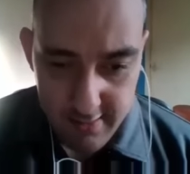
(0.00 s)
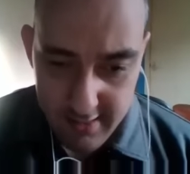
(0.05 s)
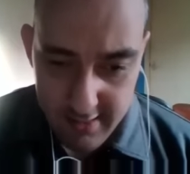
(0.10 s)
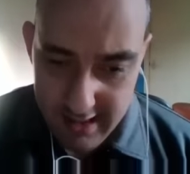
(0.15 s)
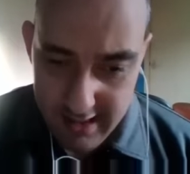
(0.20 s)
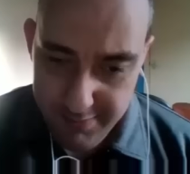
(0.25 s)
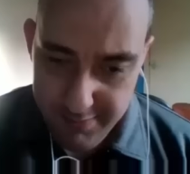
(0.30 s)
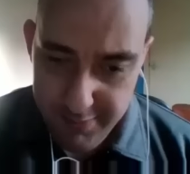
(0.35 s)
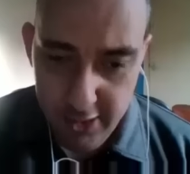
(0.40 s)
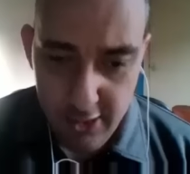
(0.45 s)

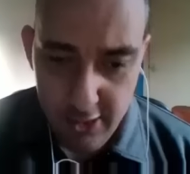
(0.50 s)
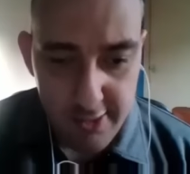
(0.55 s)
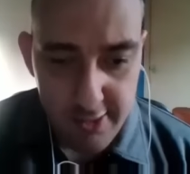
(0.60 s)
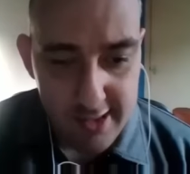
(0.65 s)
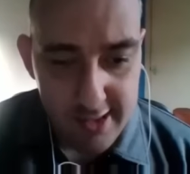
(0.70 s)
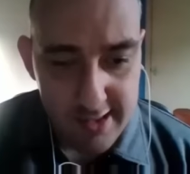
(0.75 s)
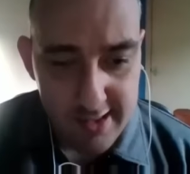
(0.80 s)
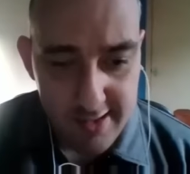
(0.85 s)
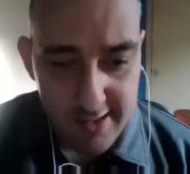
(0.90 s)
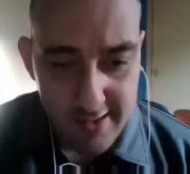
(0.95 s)
Happy
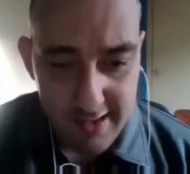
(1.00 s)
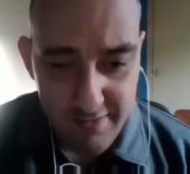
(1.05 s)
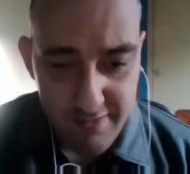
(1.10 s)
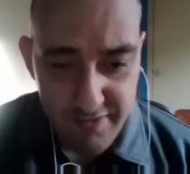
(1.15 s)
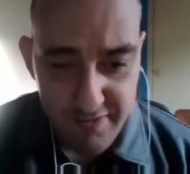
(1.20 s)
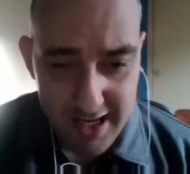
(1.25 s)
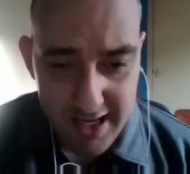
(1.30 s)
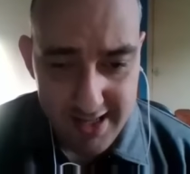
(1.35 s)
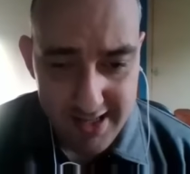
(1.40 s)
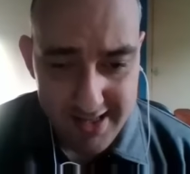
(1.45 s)
holidays if
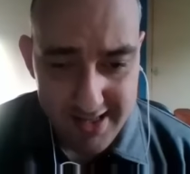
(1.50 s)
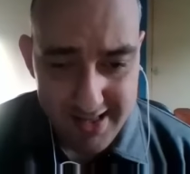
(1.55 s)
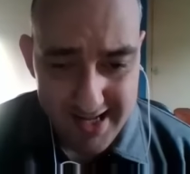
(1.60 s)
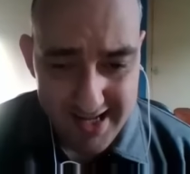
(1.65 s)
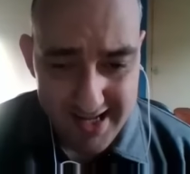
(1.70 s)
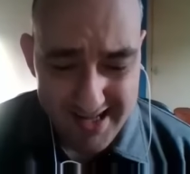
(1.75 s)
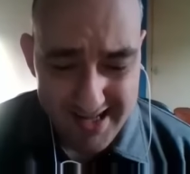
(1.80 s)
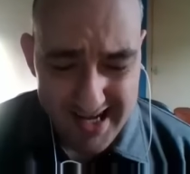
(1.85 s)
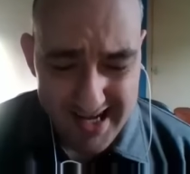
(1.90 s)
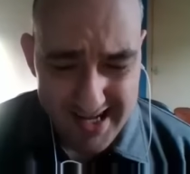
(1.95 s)
that
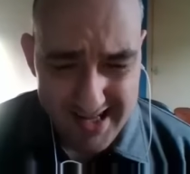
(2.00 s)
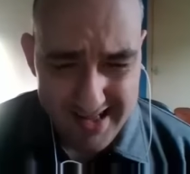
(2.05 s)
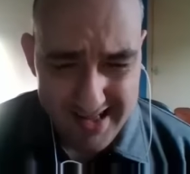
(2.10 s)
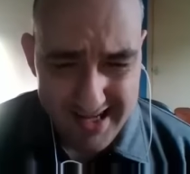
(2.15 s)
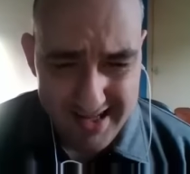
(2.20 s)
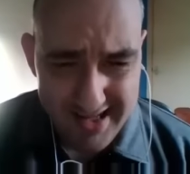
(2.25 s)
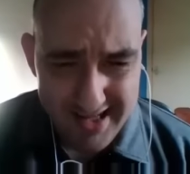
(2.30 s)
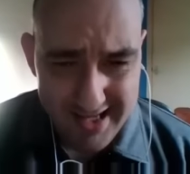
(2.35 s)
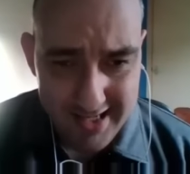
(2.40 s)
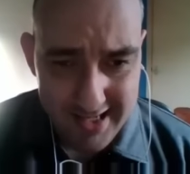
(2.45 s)
is
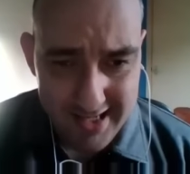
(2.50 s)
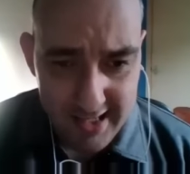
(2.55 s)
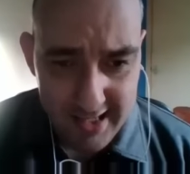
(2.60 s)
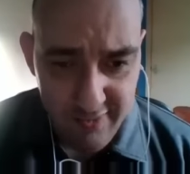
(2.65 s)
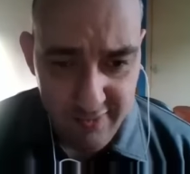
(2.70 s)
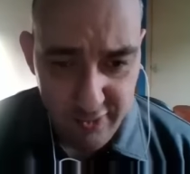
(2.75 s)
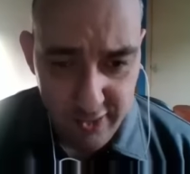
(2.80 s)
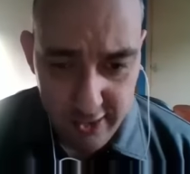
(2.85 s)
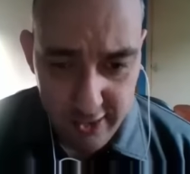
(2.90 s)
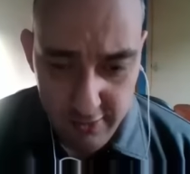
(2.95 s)
indeed the case
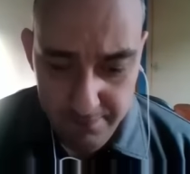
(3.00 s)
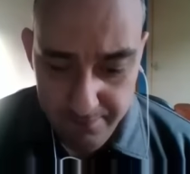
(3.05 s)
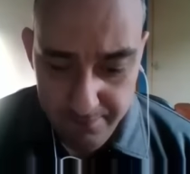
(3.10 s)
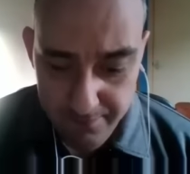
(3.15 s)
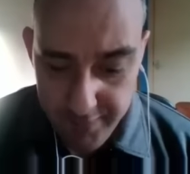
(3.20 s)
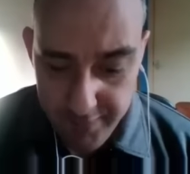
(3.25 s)
for you.